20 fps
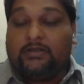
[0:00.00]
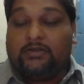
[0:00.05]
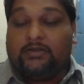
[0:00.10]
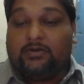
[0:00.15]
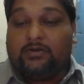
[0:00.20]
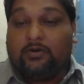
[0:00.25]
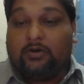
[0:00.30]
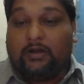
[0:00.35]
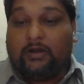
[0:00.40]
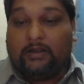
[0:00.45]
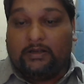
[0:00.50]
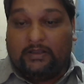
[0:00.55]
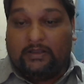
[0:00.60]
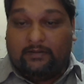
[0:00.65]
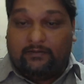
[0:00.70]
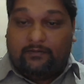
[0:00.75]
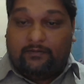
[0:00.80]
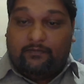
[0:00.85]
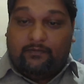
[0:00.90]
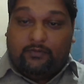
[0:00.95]
So I'll give
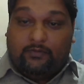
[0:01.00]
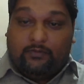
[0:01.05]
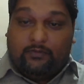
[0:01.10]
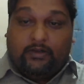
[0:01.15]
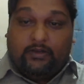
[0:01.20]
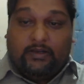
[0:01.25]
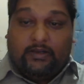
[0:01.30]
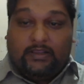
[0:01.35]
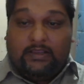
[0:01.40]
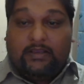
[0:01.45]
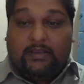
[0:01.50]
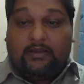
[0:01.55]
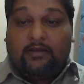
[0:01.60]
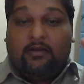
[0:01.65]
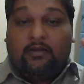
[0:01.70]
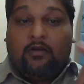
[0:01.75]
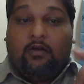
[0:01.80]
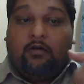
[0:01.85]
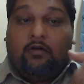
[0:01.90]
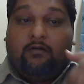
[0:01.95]
you the link
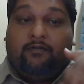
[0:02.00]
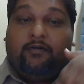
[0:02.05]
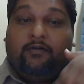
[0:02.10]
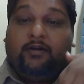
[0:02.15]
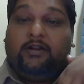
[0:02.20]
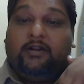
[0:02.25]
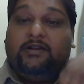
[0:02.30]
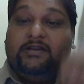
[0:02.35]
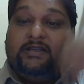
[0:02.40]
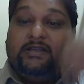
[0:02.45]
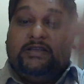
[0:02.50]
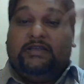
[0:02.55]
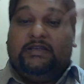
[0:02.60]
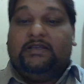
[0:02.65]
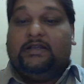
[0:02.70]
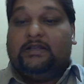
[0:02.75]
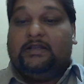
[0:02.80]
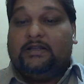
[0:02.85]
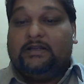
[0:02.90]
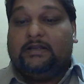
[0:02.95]
for a
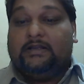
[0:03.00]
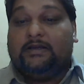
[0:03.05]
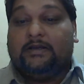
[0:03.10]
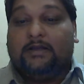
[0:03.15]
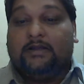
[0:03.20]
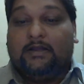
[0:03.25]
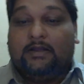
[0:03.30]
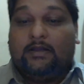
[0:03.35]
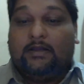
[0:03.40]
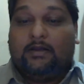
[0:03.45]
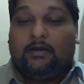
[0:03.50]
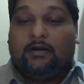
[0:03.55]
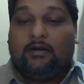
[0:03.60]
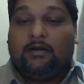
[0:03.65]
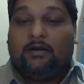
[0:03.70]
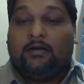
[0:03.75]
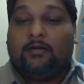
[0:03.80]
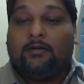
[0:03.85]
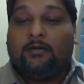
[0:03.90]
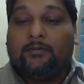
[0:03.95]
detailed
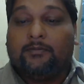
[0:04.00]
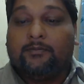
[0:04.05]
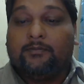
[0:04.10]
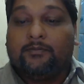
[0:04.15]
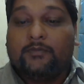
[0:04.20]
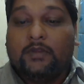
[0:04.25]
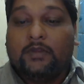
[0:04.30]
um,